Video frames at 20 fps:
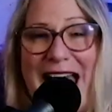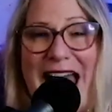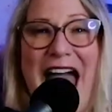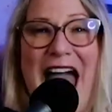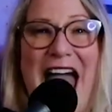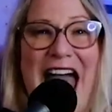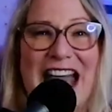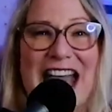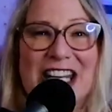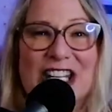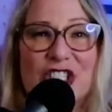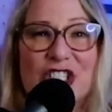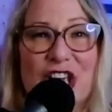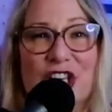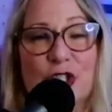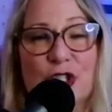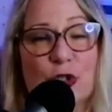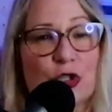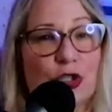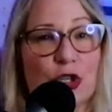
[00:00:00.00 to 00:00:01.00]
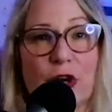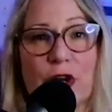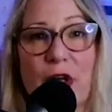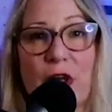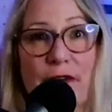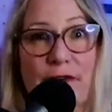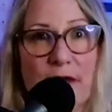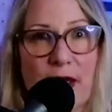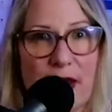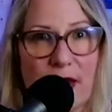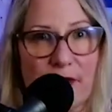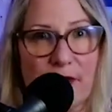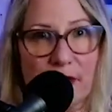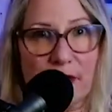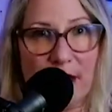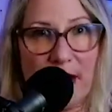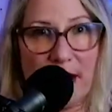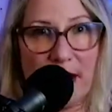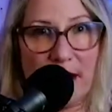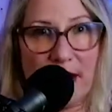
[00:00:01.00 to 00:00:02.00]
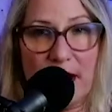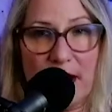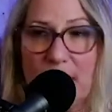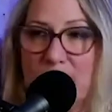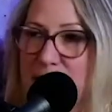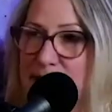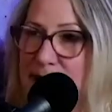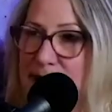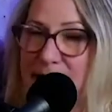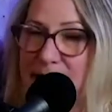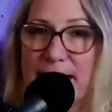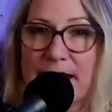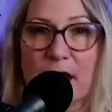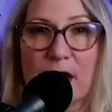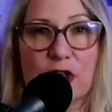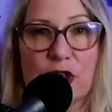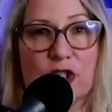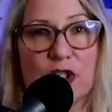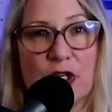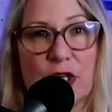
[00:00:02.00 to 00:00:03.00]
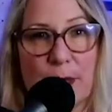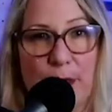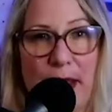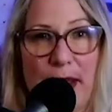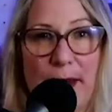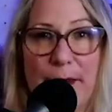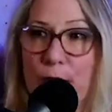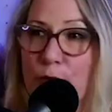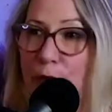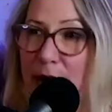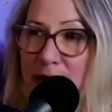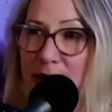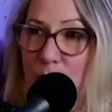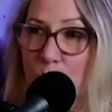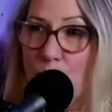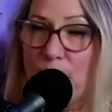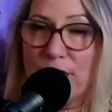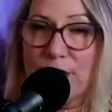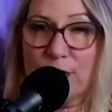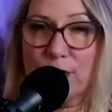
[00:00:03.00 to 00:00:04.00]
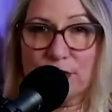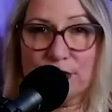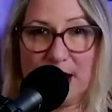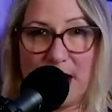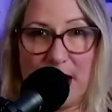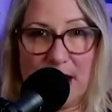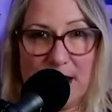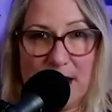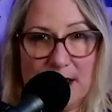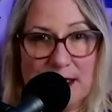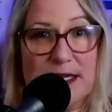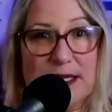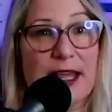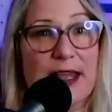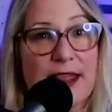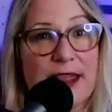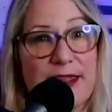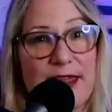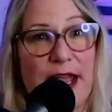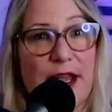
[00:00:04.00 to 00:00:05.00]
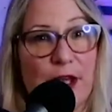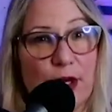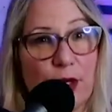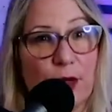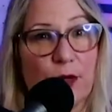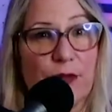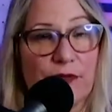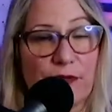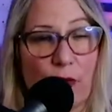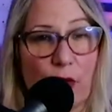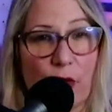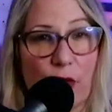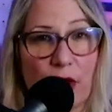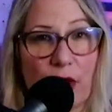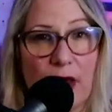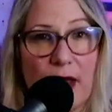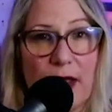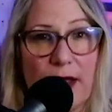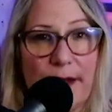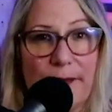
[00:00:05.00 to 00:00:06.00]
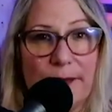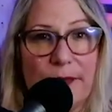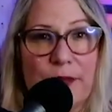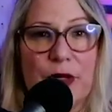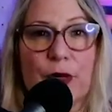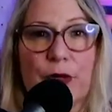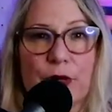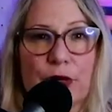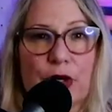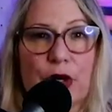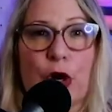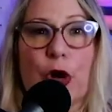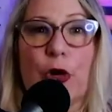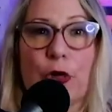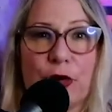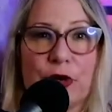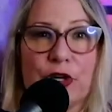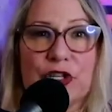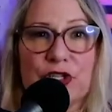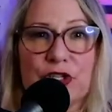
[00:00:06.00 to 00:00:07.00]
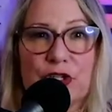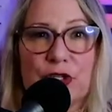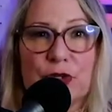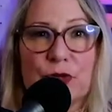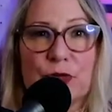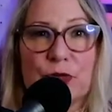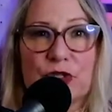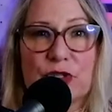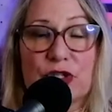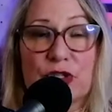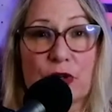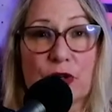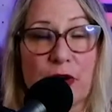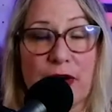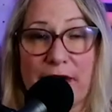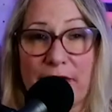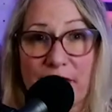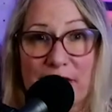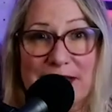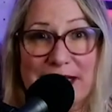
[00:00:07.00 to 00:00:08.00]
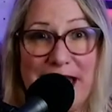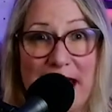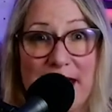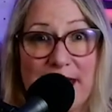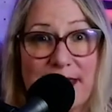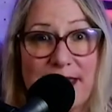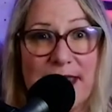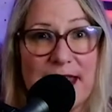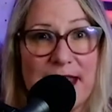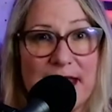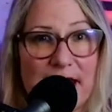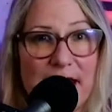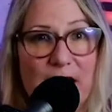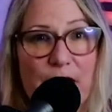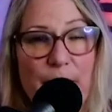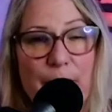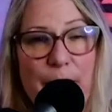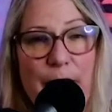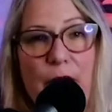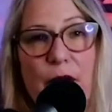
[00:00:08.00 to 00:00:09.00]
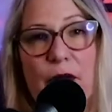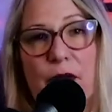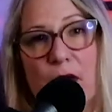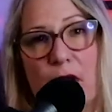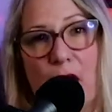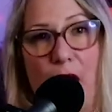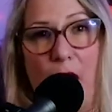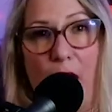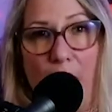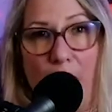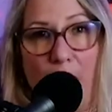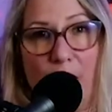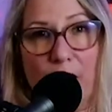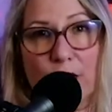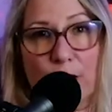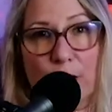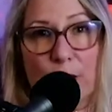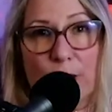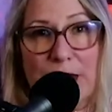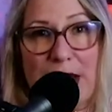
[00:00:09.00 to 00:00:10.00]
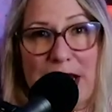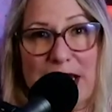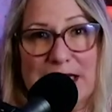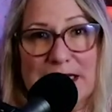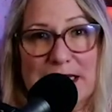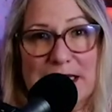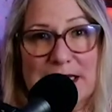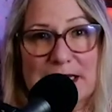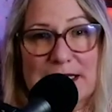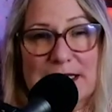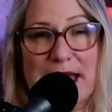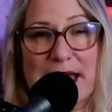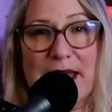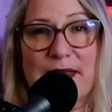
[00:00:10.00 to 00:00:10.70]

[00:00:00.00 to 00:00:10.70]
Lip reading: And she has you start off every day, taking out a sheet of paper, writing 1 through 10 and saying, thank you for. You're encouraged to start every day thinking about all your blessings.